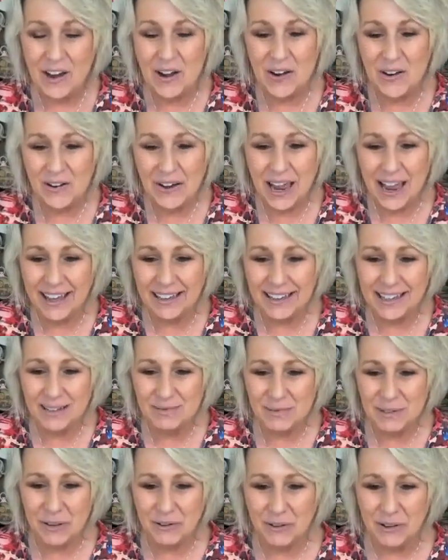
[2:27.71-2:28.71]
Oh,
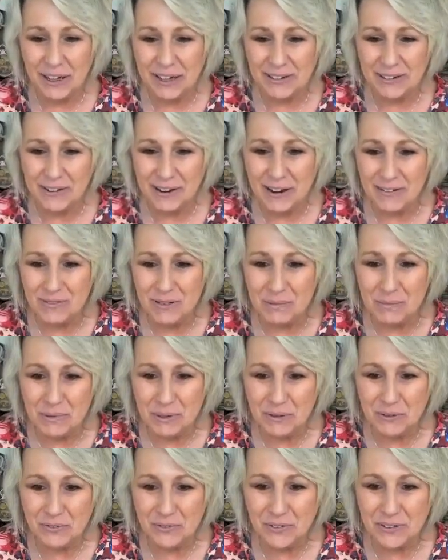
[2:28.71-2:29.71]
Kathy, I'm so glad you're having a
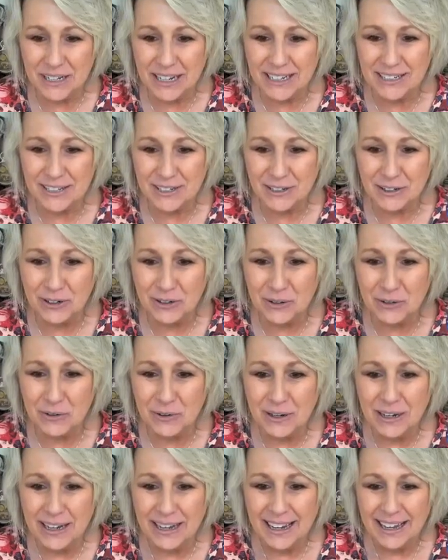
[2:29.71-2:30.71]
beautiful day
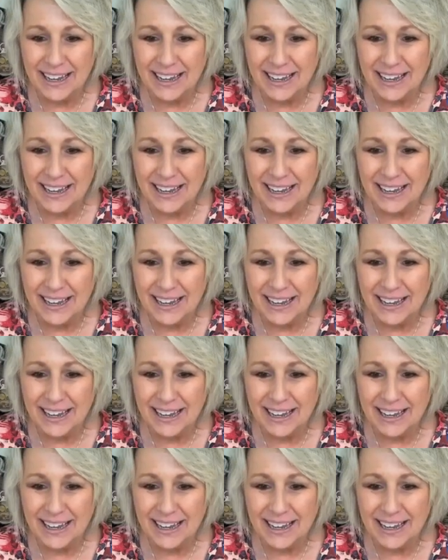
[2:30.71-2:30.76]
too.